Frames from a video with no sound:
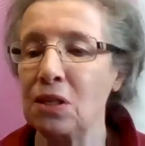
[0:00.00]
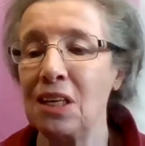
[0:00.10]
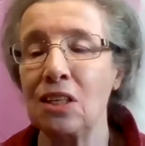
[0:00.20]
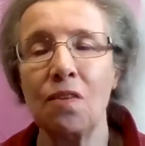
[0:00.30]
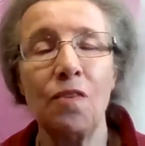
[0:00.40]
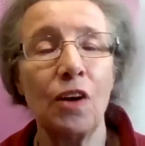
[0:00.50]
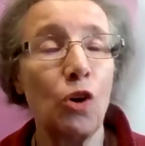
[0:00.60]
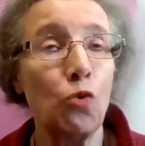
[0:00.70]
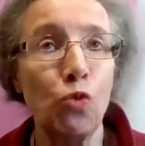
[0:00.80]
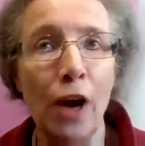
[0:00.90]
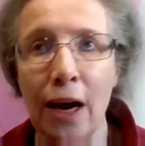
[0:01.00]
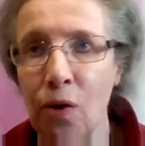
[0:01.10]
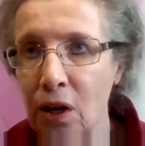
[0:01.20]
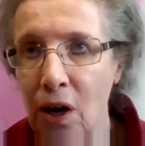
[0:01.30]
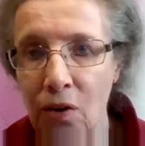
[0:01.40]
It is a very rare
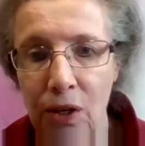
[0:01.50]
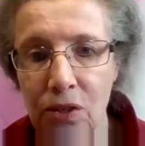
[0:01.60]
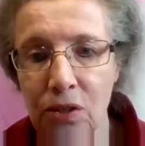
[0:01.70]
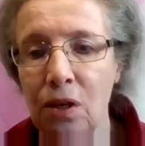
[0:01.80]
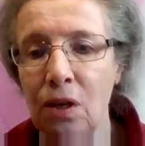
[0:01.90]
occurrence.